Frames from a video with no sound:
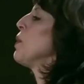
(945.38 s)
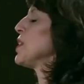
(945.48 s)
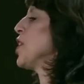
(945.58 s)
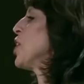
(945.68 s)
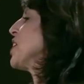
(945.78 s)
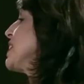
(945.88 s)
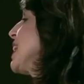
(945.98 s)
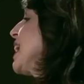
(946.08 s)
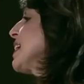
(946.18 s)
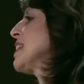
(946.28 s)
was an
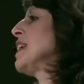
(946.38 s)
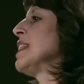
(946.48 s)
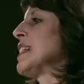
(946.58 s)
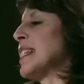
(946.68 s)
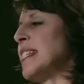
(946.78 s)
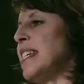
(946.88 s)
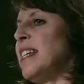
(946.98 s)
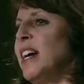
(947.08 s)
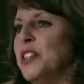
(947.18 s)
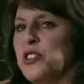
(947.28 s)
architect in the
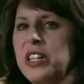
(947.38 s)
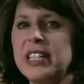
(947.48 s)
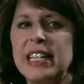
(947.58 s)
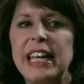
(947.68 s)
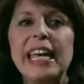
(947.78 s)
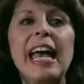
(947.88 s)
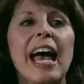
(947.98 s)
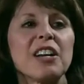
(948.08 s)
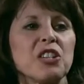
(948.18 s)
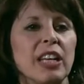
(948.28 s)
1600s, and he
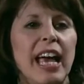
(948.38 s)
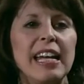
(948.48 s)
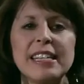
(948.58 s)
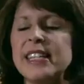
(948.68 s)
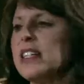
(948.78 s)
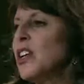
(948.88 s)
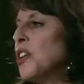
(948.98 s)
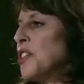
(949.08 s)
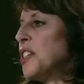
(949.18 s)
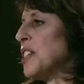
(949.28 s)
actually had as his
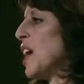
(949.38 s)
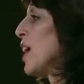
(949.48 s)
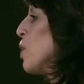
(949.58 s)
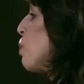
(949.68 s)
heart's desire